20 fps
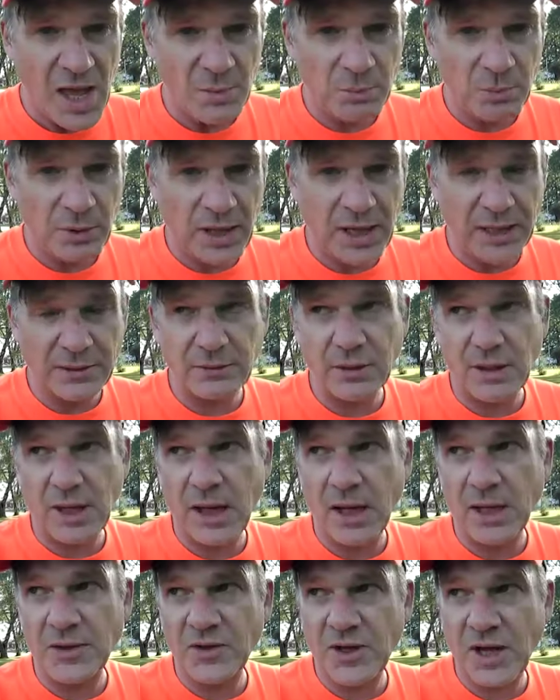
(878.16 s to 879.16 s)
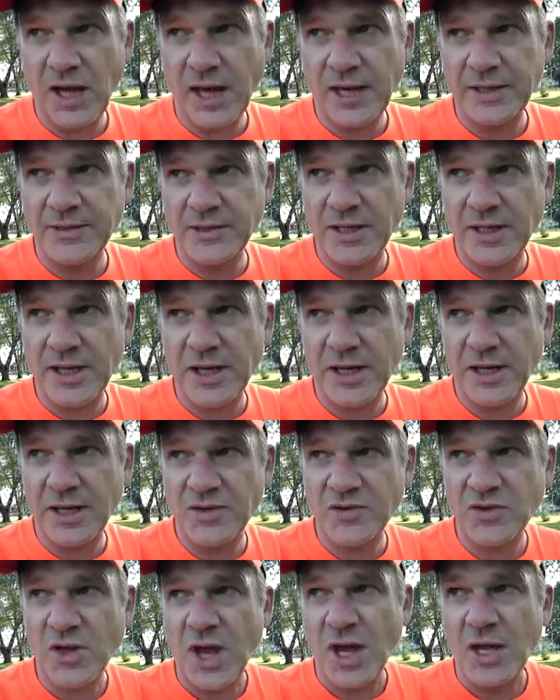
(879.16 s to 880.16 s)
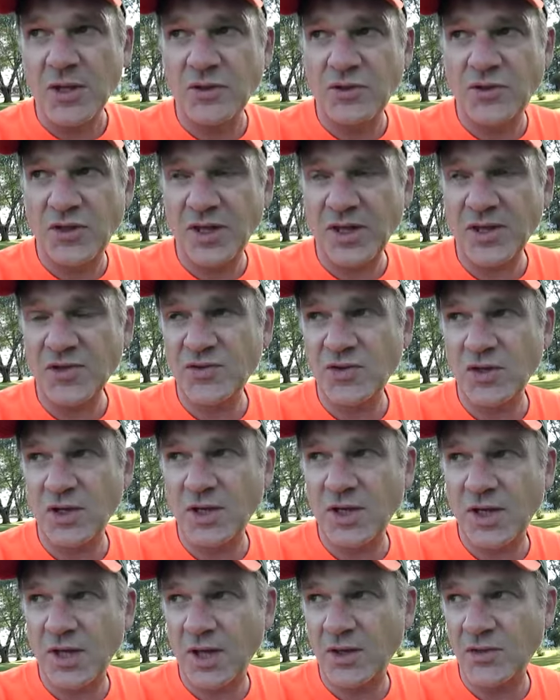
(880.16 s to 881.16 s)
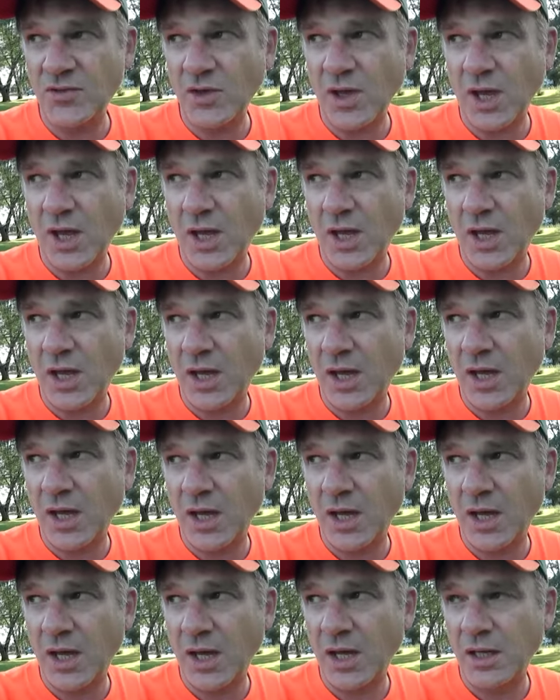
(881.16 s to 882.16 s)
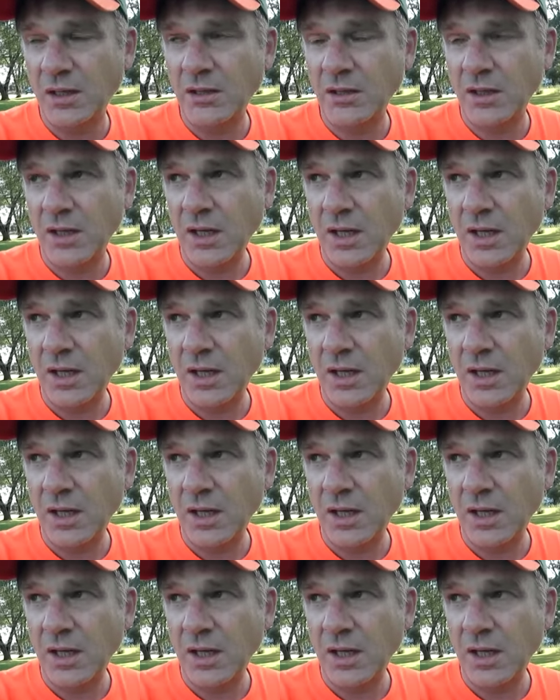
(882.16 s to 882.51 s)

But uh, the idea is this is a.